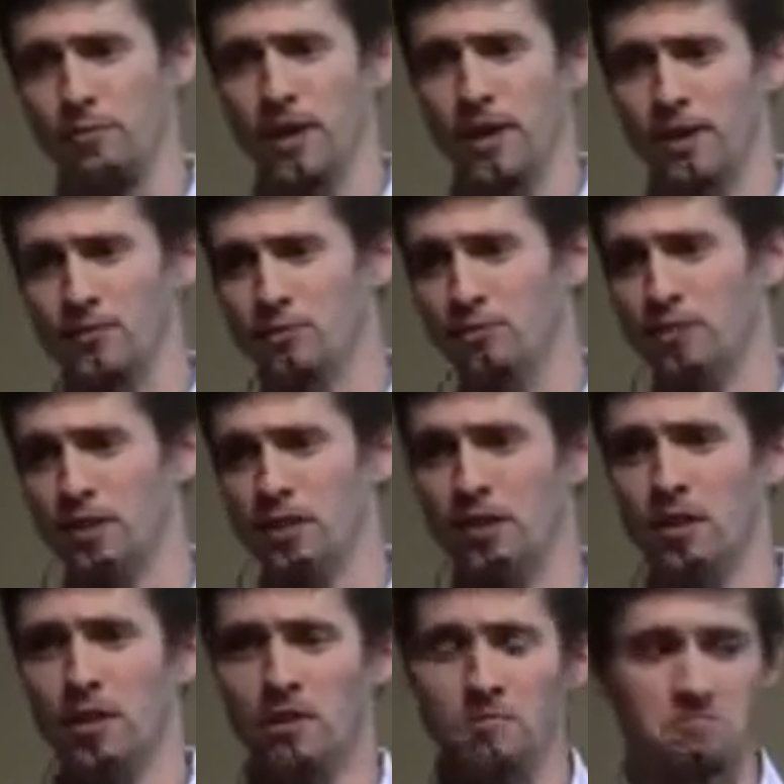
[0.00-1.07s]
impacts would
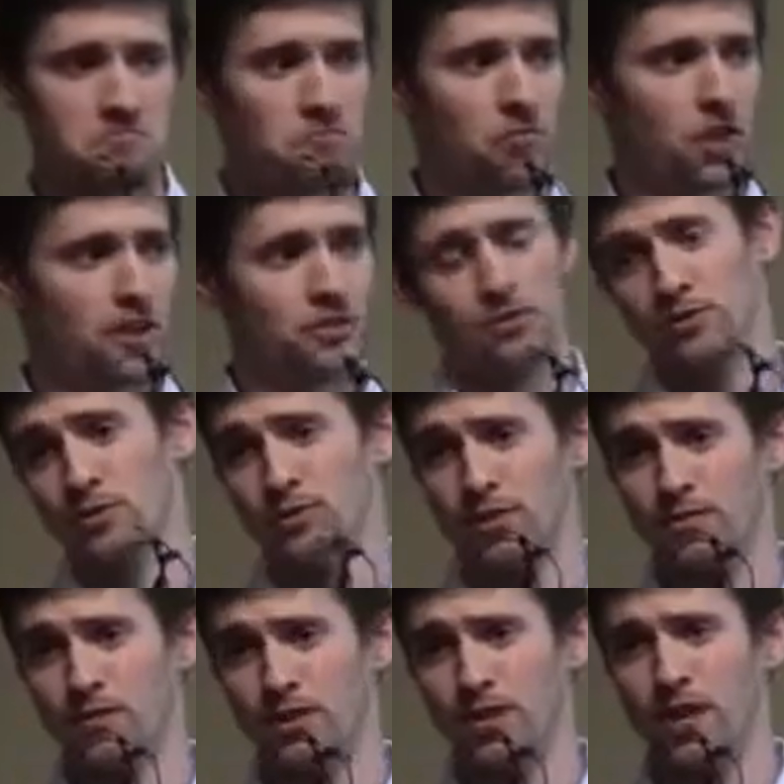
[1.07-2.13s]
be less
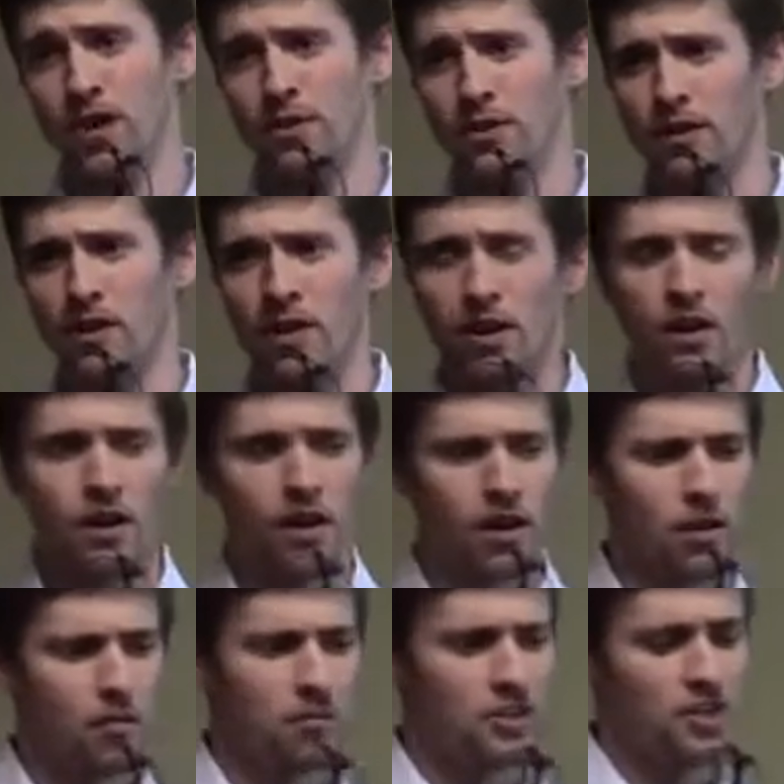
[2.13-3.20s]
intrusive than the other.
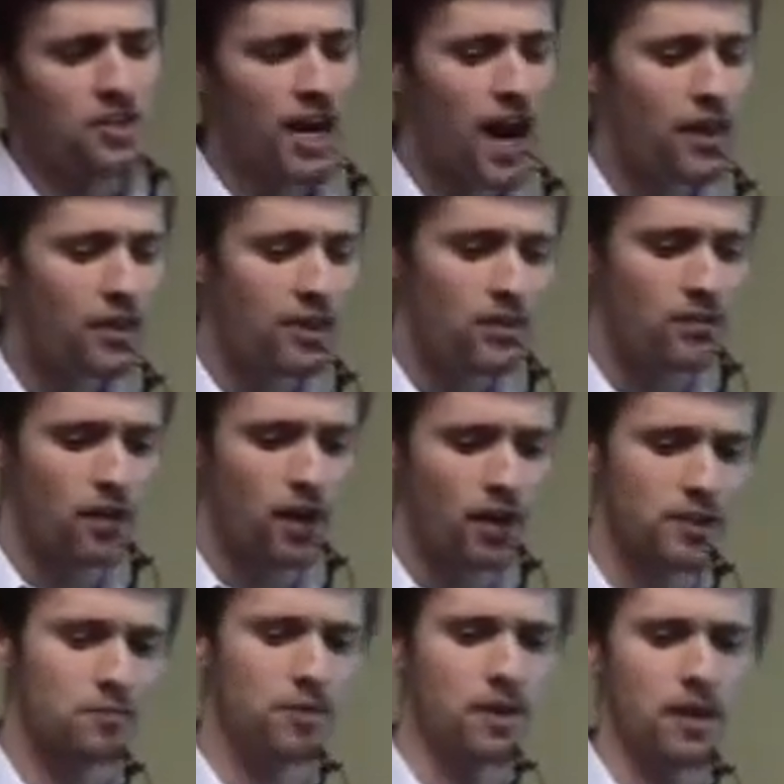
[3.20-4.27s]
Um, the challenge for
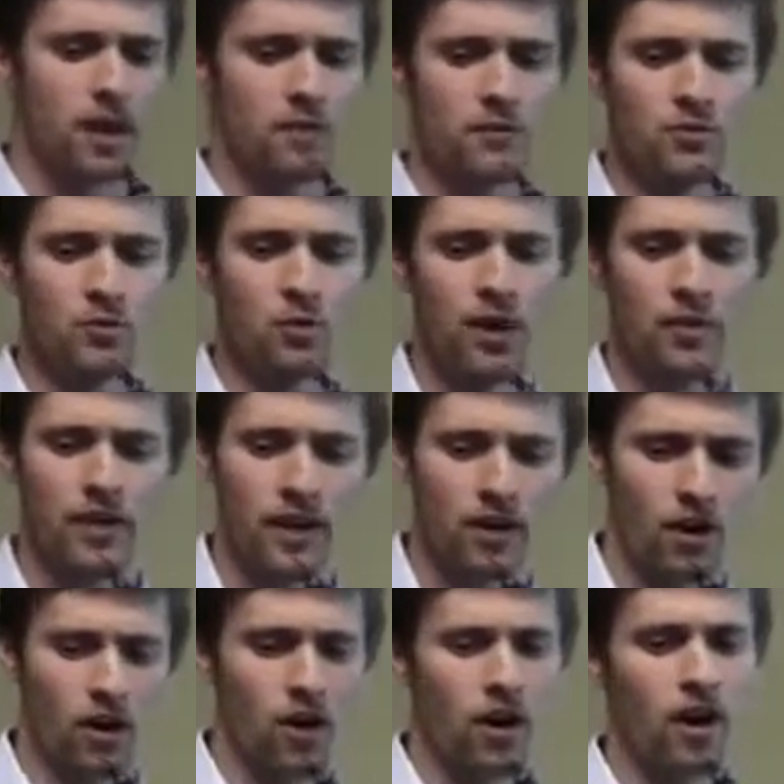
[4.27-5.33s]
us becomes when there
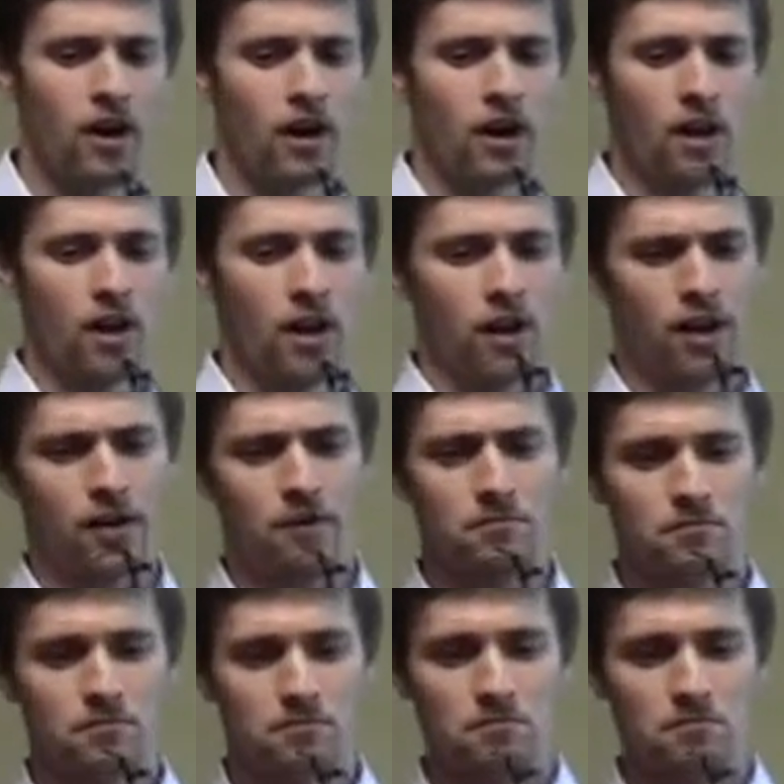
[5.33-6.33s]
are uh,